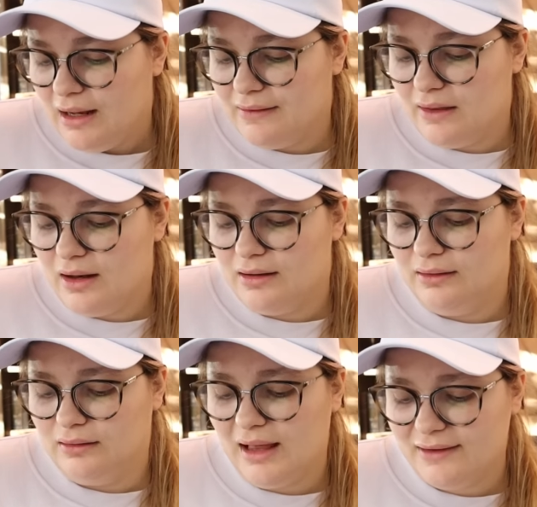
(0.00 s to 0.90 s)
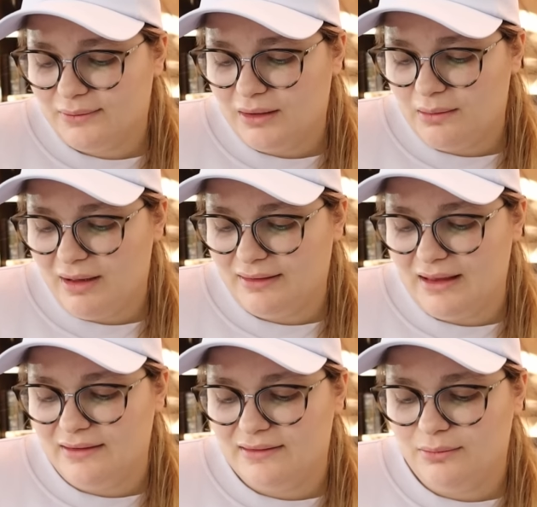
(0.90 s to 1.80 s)
And then the last one on my
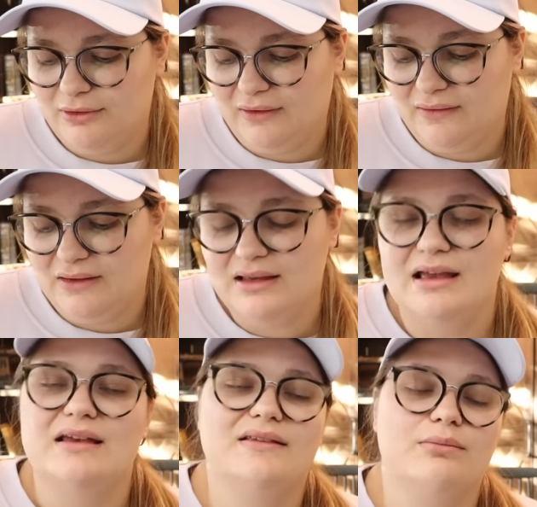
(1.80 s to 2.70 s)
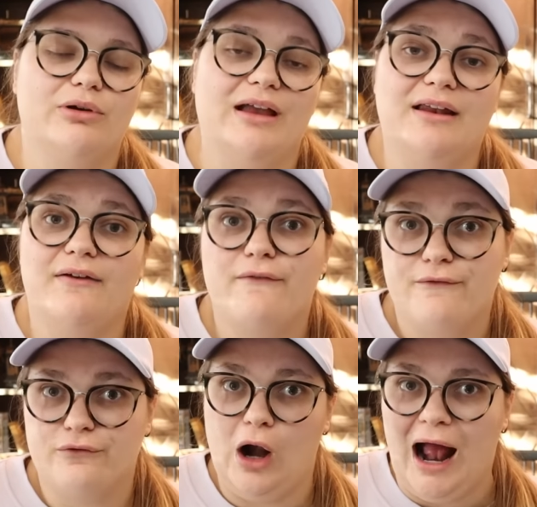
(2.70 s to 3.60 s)
list, number 60, is the brand
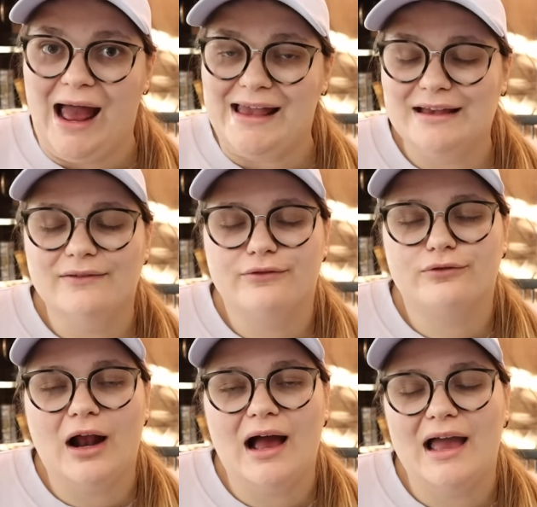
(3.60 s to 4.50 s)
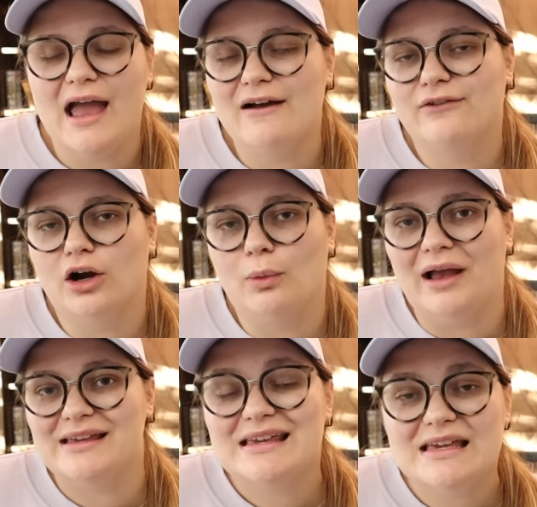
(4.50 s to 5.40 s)
Frye. Frye, F R
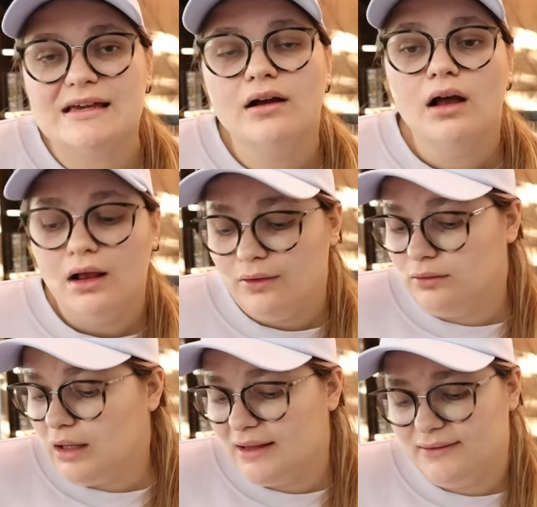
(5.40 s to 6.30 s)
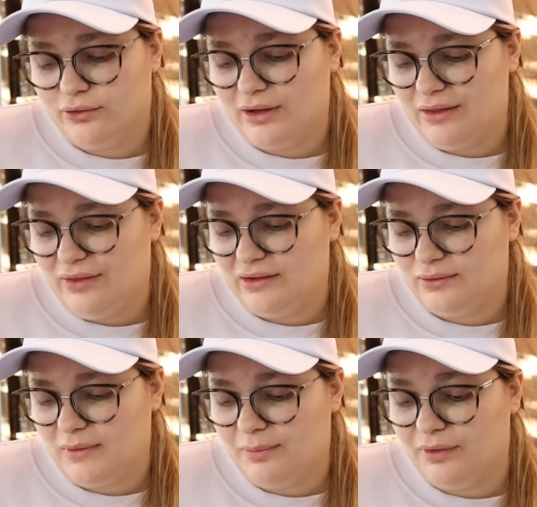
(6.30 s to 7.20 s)
Y E. Lots of great things
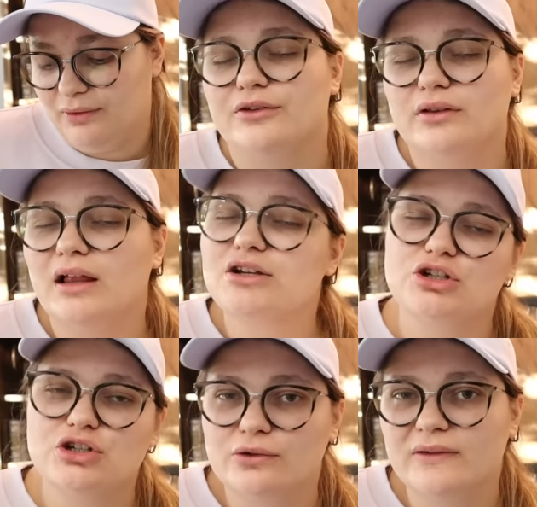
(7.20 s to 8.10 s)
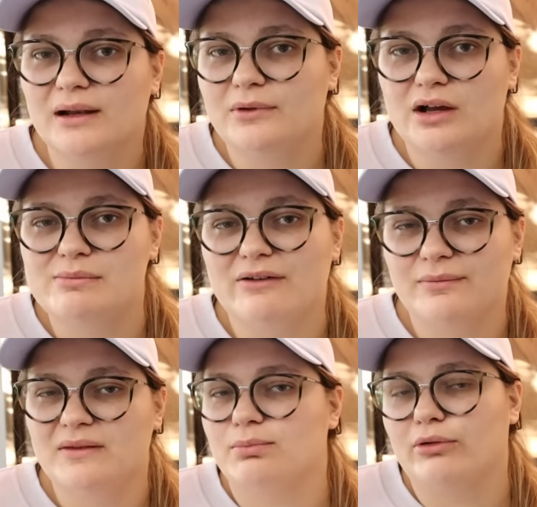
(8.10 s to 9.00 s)
from them. There's a lot of shoes that I'm talking about
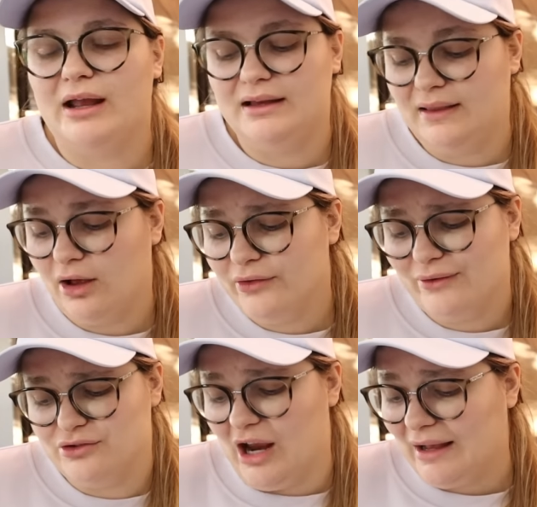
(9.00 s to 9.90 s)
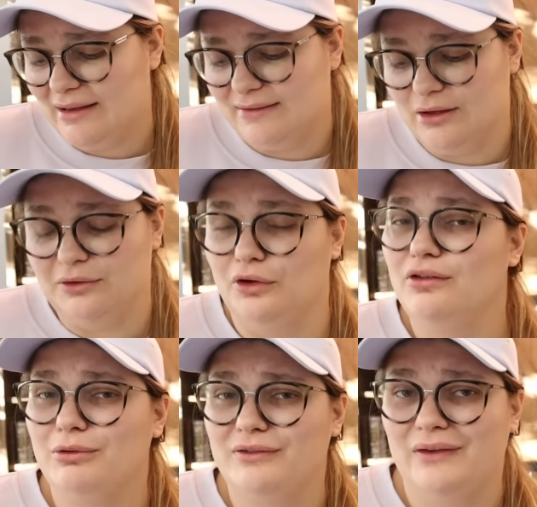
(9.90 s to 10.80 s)
from this brand. They also have jackets though, and
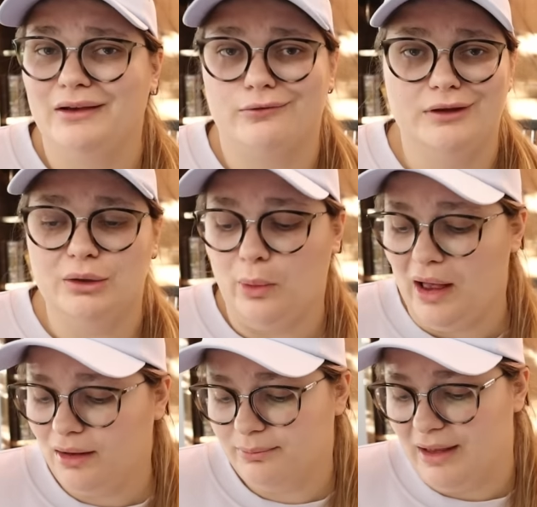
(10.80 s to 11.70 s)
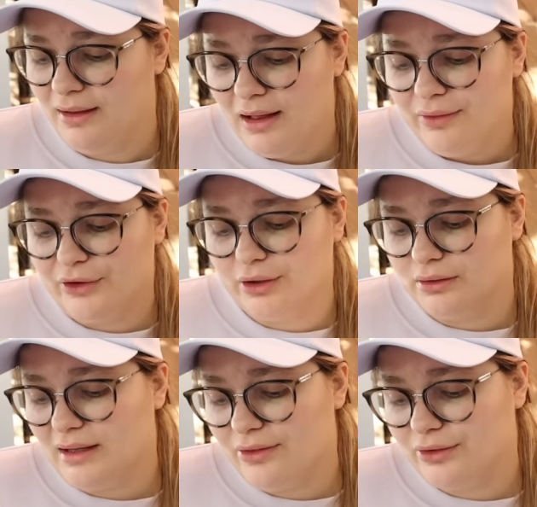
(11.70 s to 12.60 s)
those were selling really well, but their
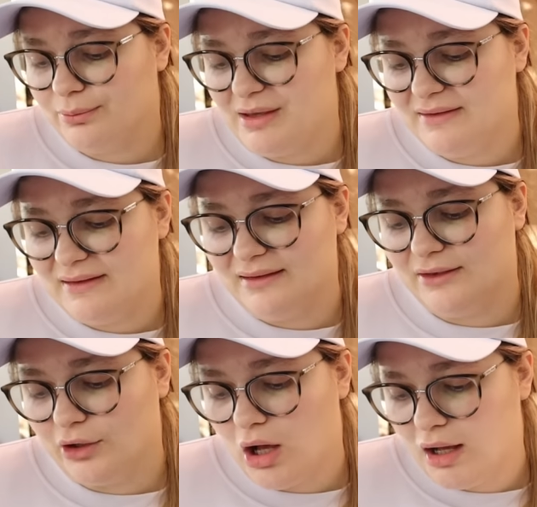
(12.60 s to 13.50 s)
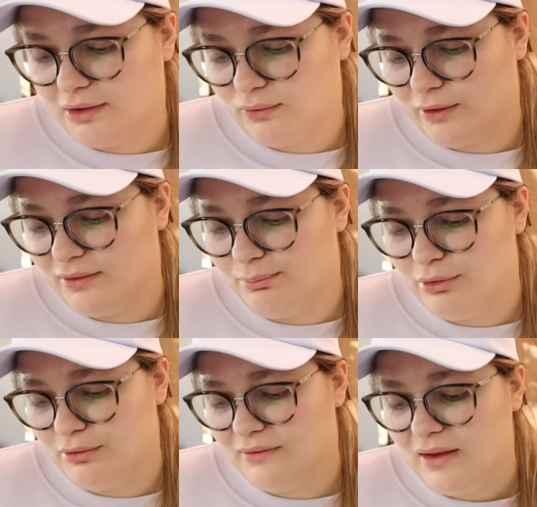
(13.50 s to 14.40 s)
leather pieces, their Oxfords,
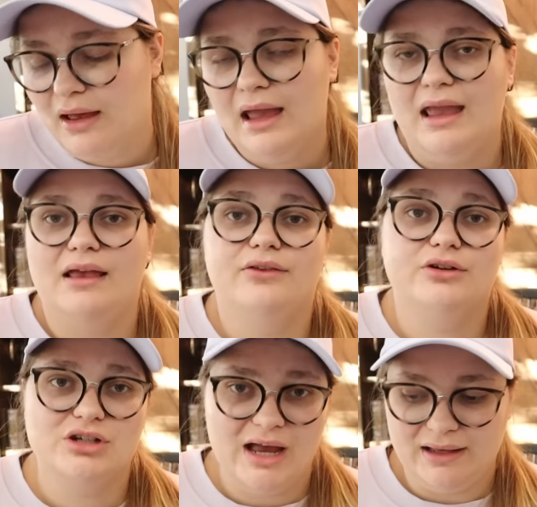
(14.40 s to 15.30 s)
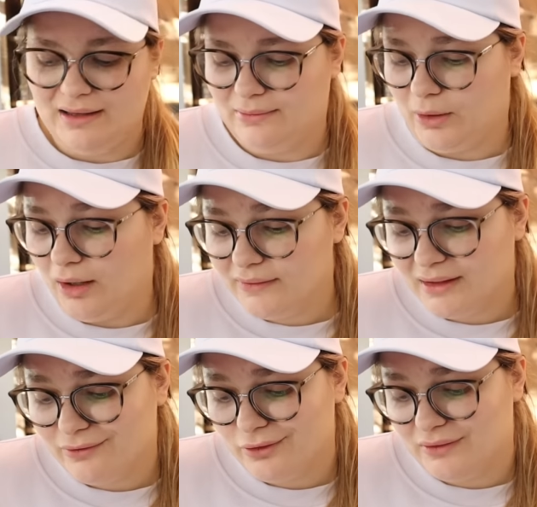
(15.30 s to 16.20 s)
boots, and their jackets were all
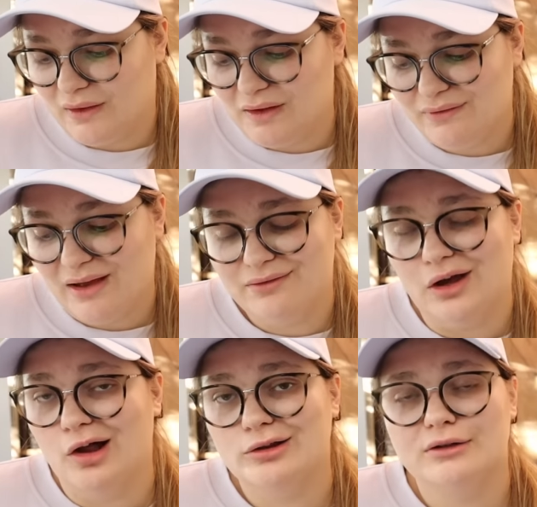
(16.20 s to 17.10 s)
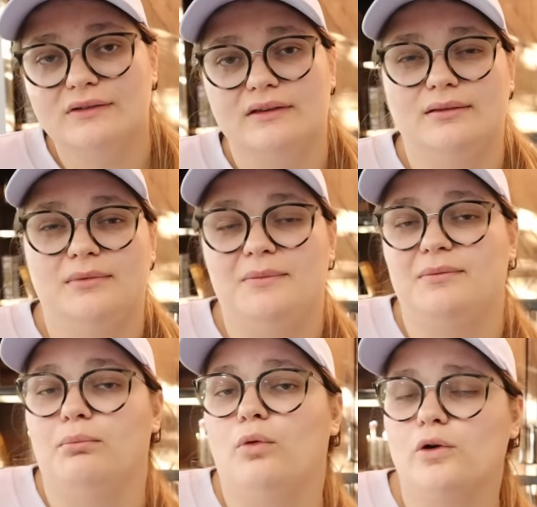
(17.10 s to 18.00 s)
selling for $75 and
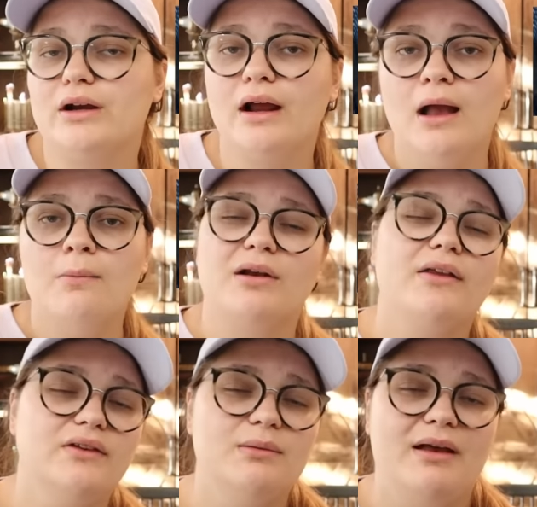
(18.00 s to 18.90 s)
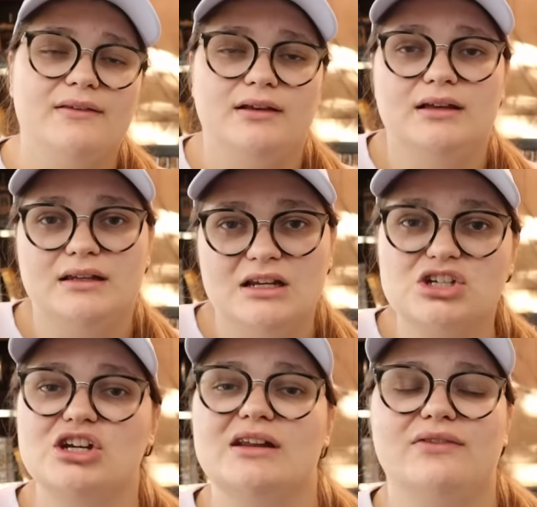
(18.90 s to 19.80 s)
sometimes more, but it also depends on
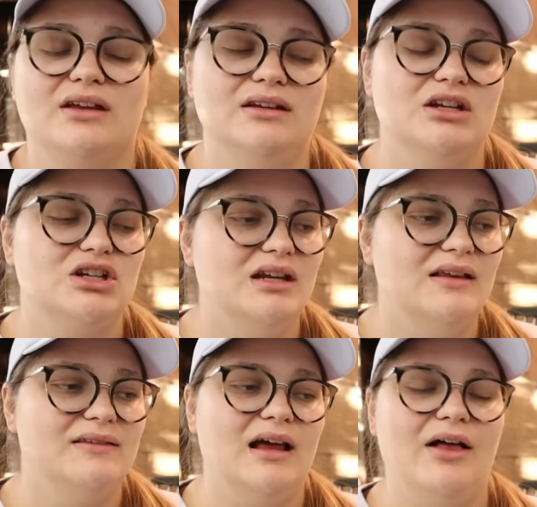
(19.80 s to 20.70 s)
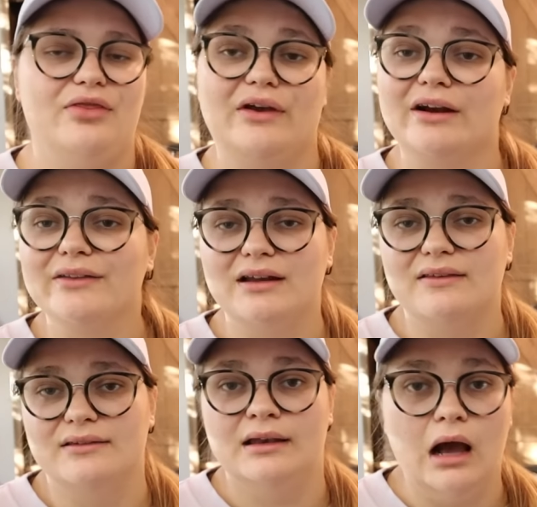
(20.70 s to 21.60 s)
condition. If the condition is not there, then
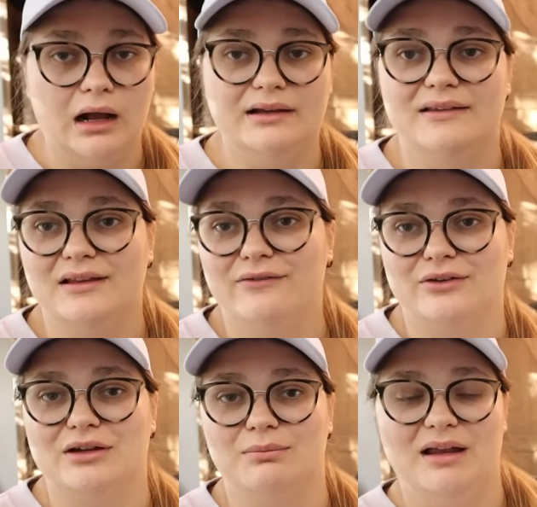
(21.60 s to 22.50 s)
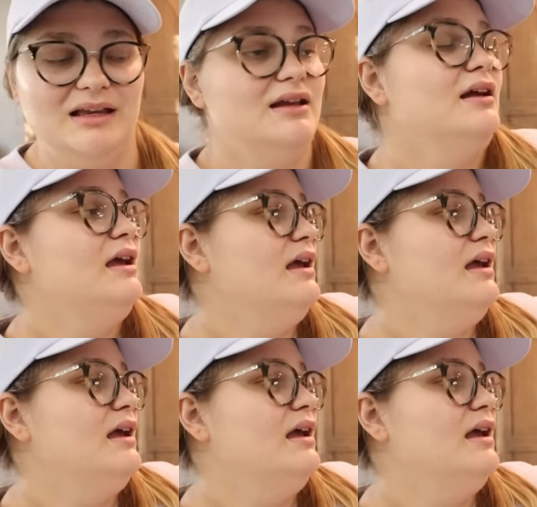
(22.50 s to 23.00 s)
it's not gonna sell for good money.